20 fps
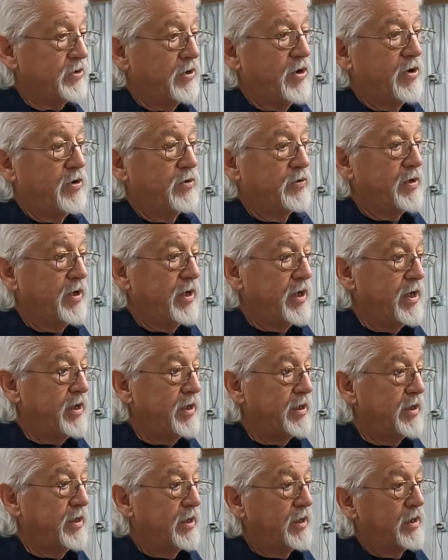They're all
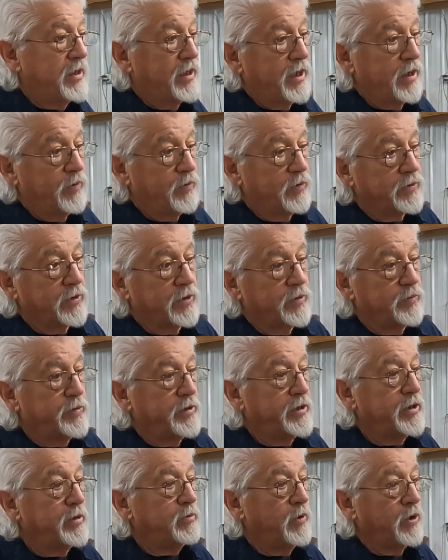okay, and we're going to
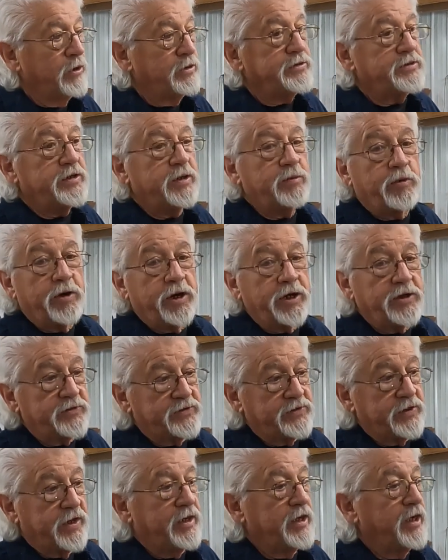put an emergency brake
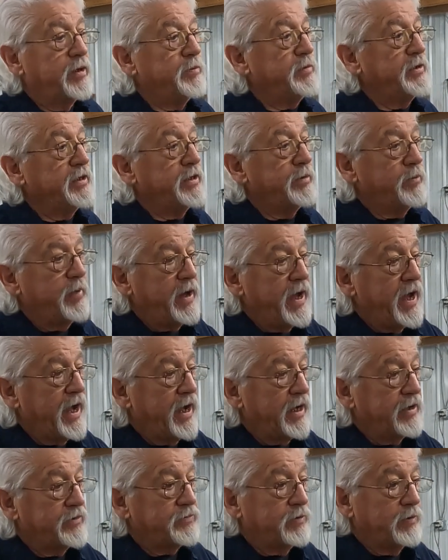set up in the
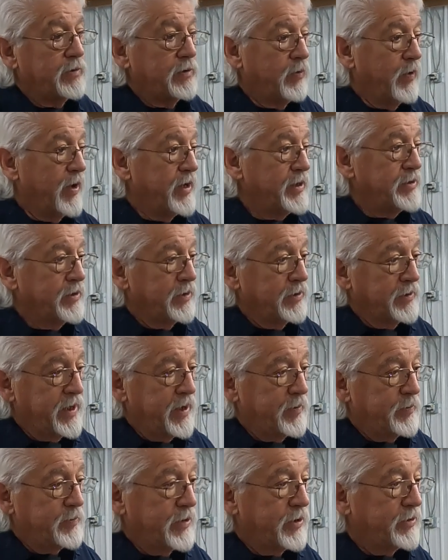back. So we're waiting on
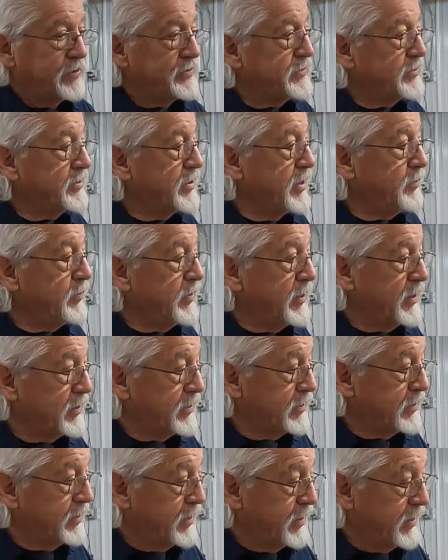that parts to come
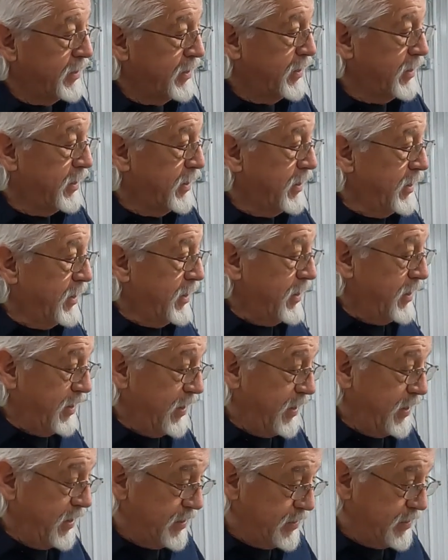in,
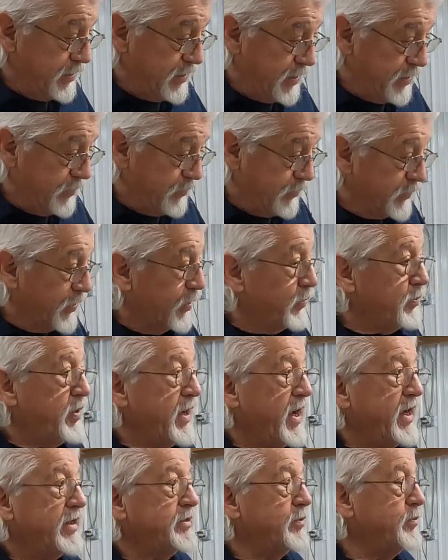and we're going to
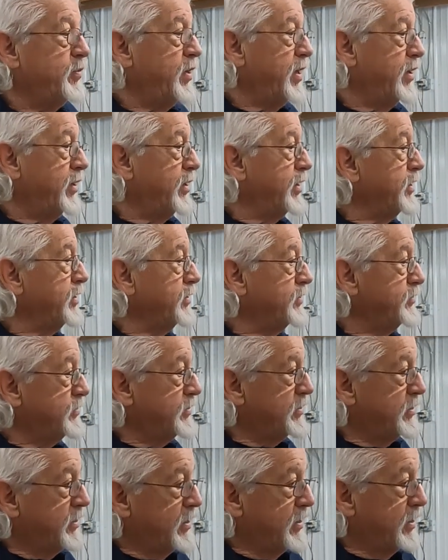pack the bearings.
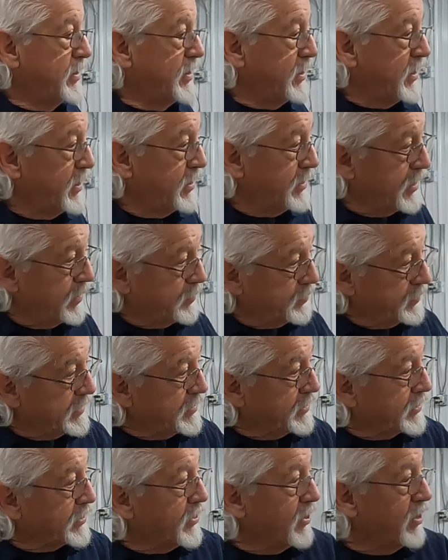And up in
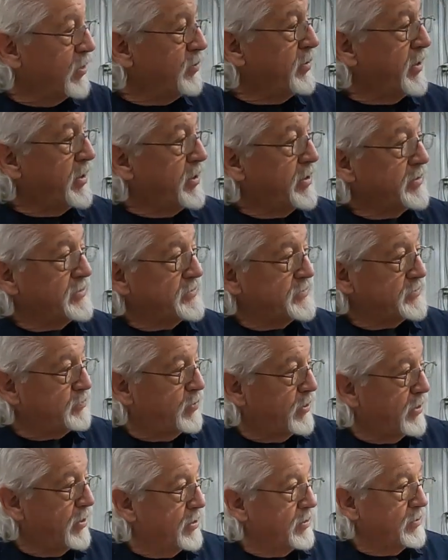the carburetors
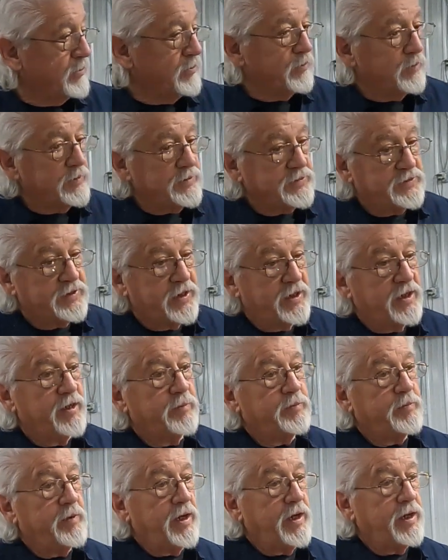part, we set
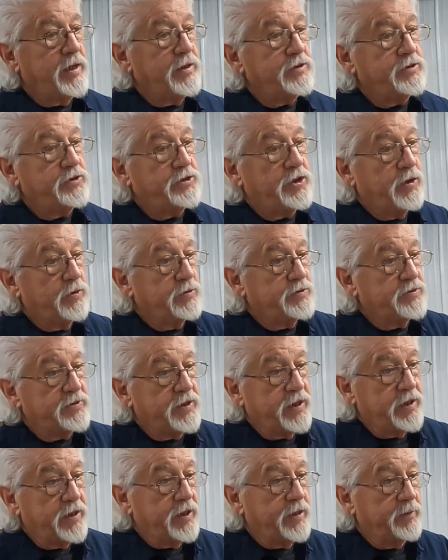up a choke
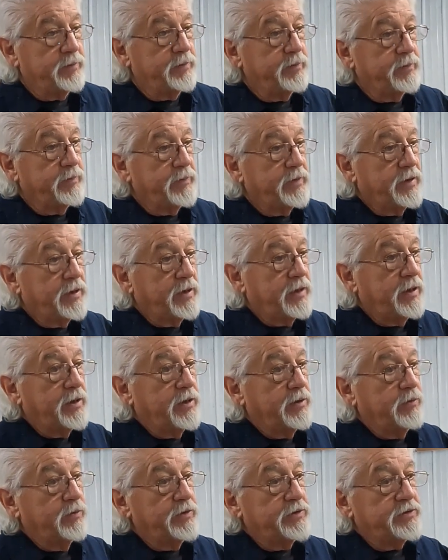setup,
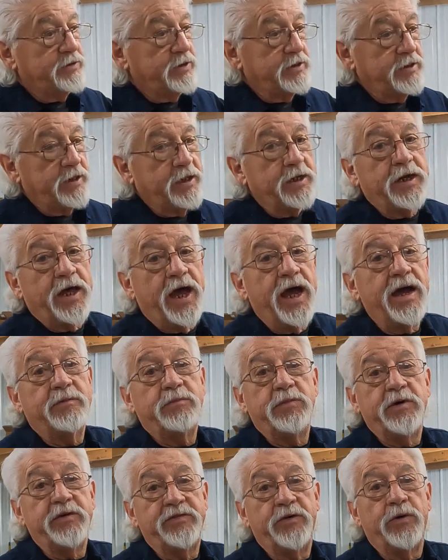which it didn't
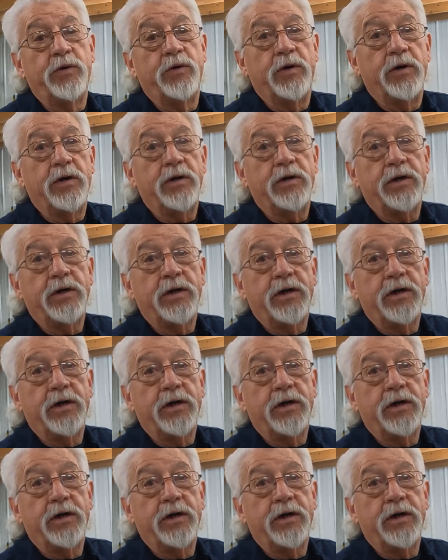have before.